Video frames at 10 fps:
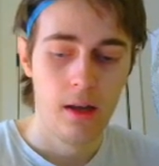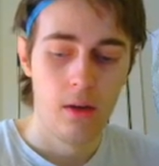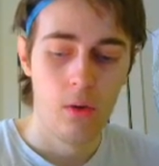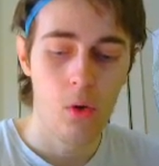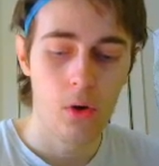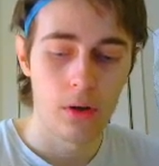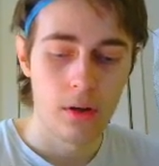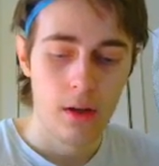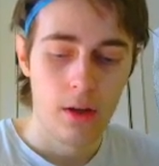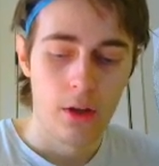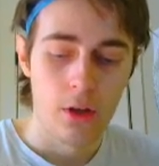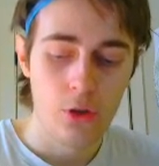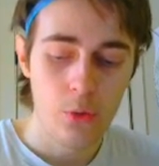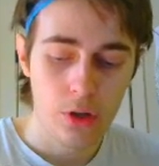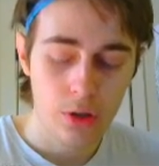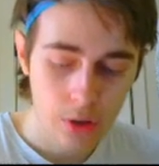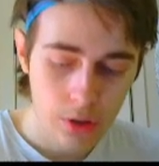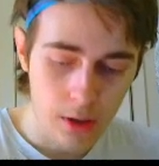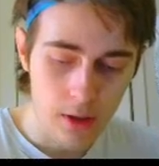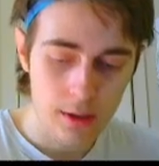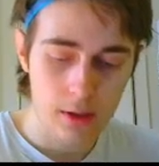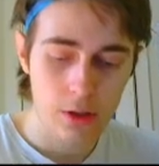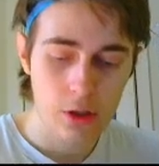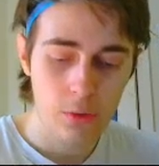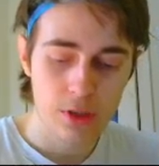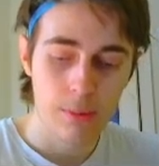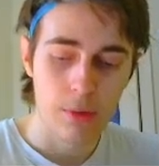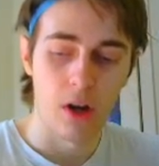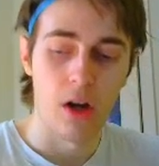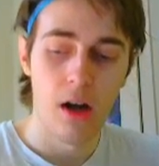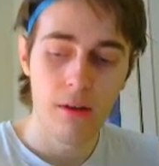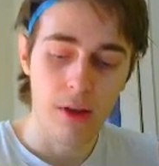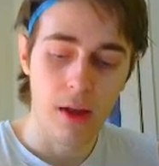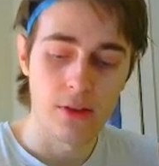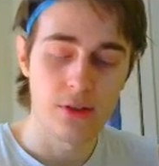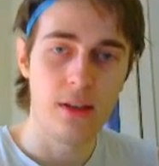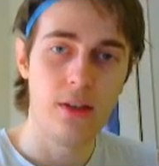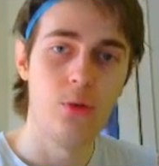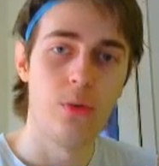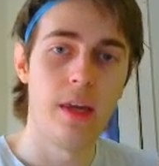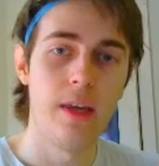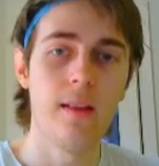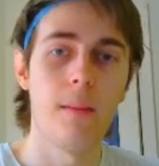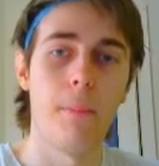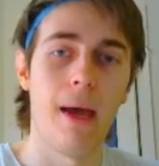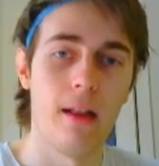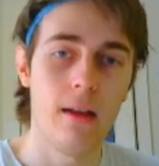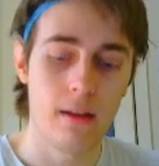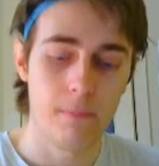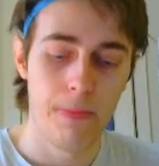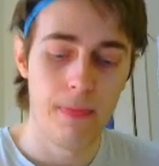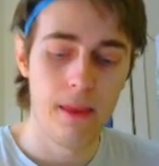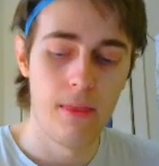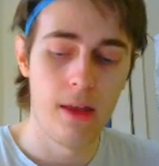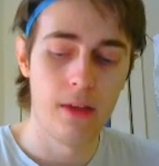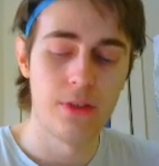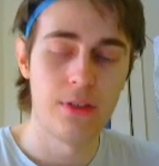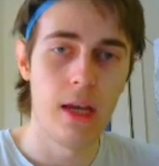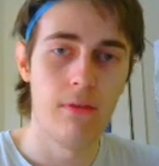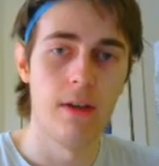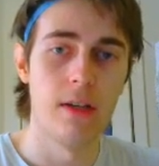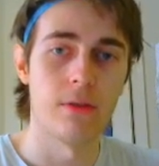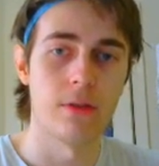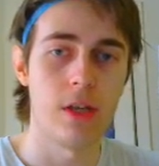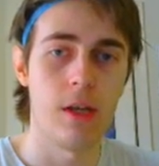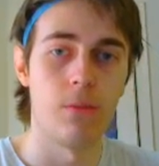Or you could use them on offense to kill a Malik, and then save a different team